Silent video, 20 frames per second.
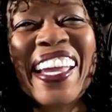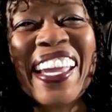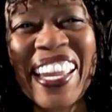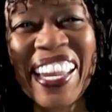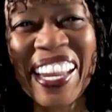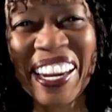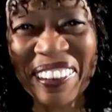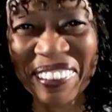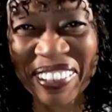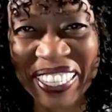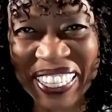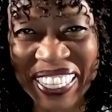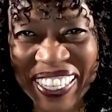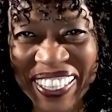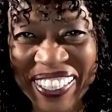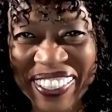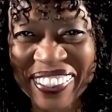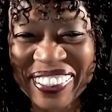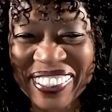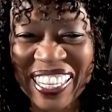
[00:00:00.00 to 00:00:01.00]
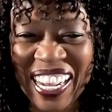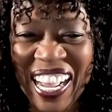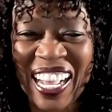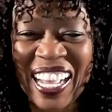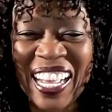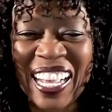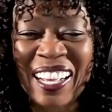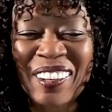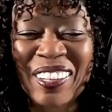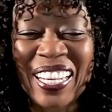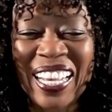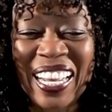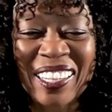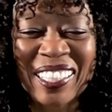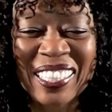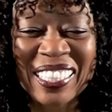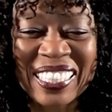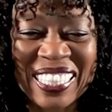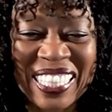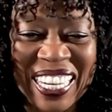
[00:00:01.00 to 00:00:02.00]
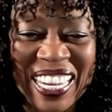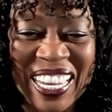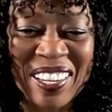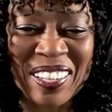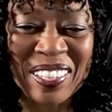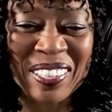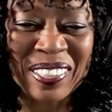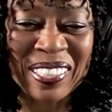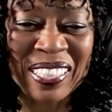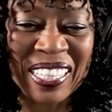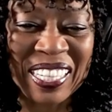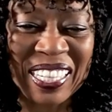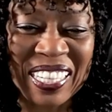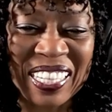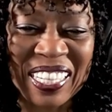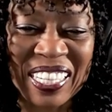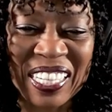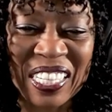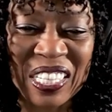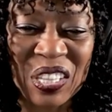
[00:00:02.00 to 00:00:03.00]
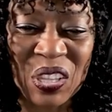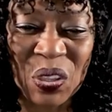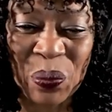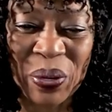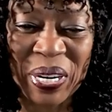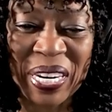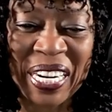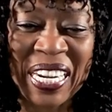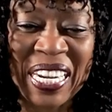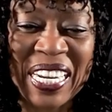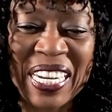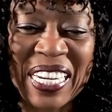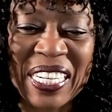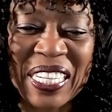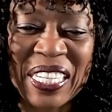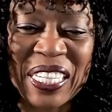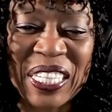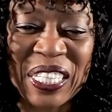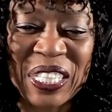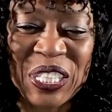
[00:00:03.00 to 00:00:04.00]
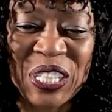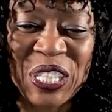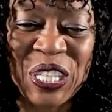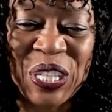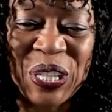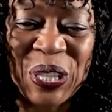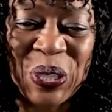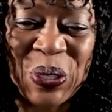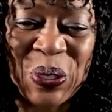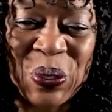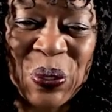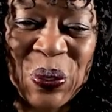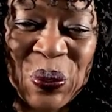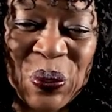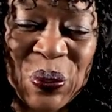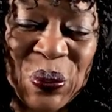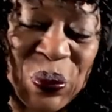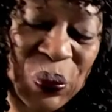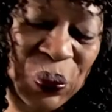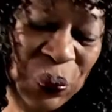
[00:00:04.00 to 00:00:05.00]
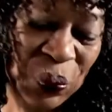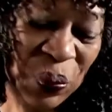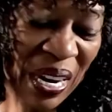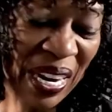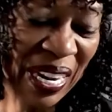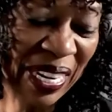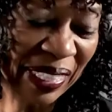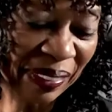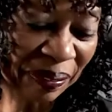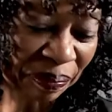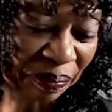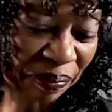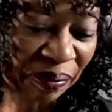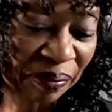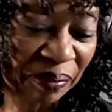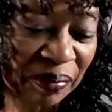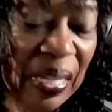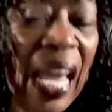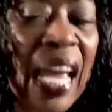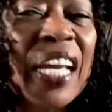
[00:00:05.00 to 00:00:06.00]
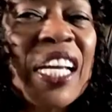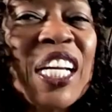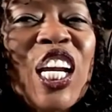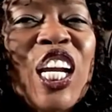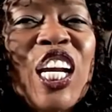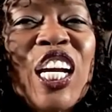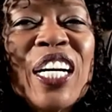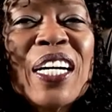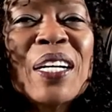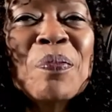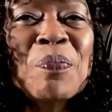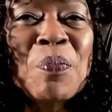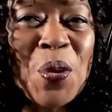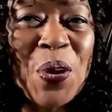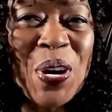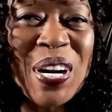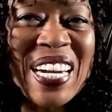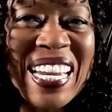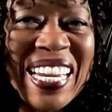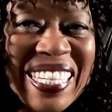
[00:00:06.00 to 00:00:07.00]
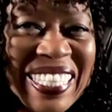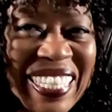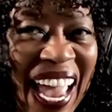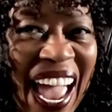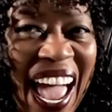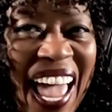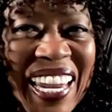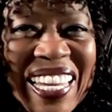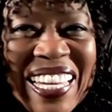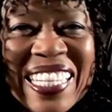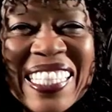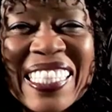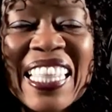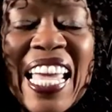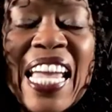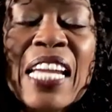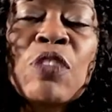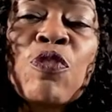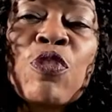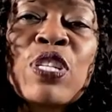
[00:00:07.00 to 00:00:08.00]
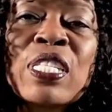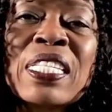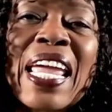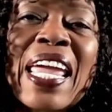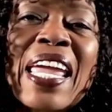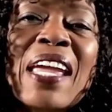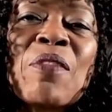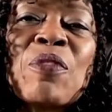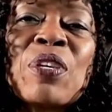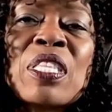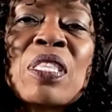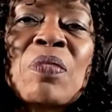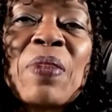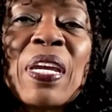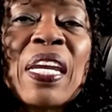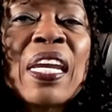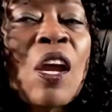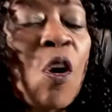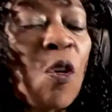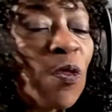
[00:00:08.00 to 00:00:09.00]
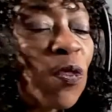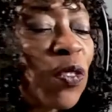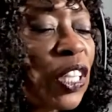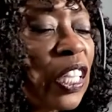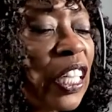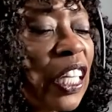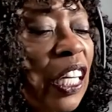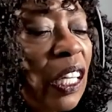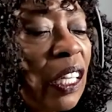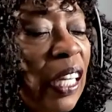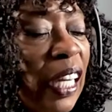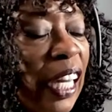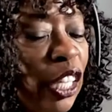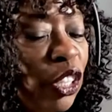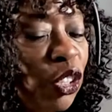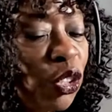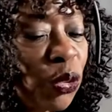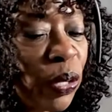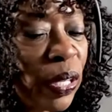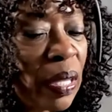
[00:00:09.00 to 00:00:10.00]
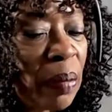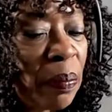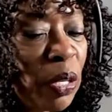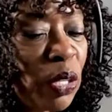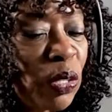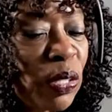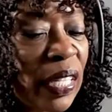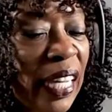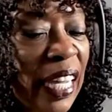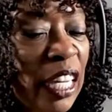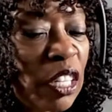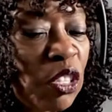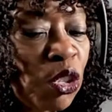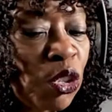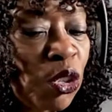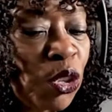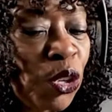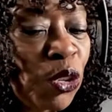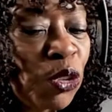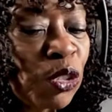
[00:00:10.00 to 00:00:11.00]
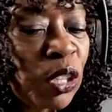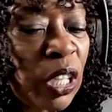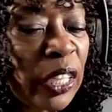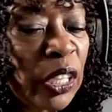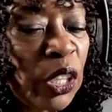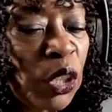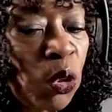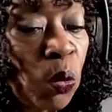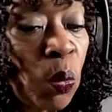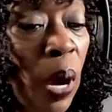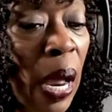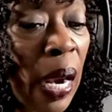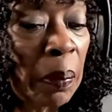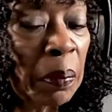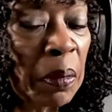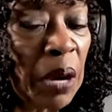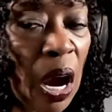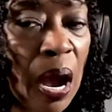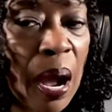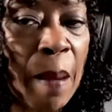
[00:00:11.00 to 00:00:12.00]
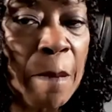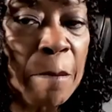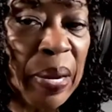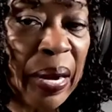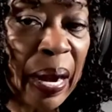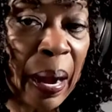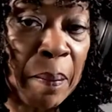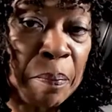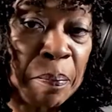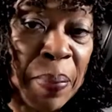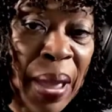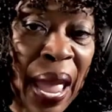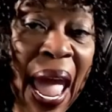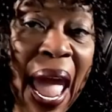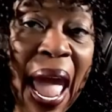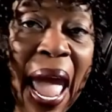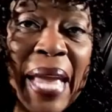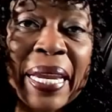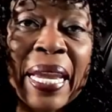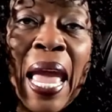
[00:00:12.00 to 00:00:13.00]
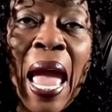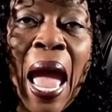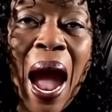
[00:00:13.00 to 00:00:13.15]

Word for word: Here we go. I'll count us down. Three, two, one. Good morning, Dallas. Thanks for staying with me. Hopefully, you'll enjoy the music as you usually do while I'm gone, but I'm back.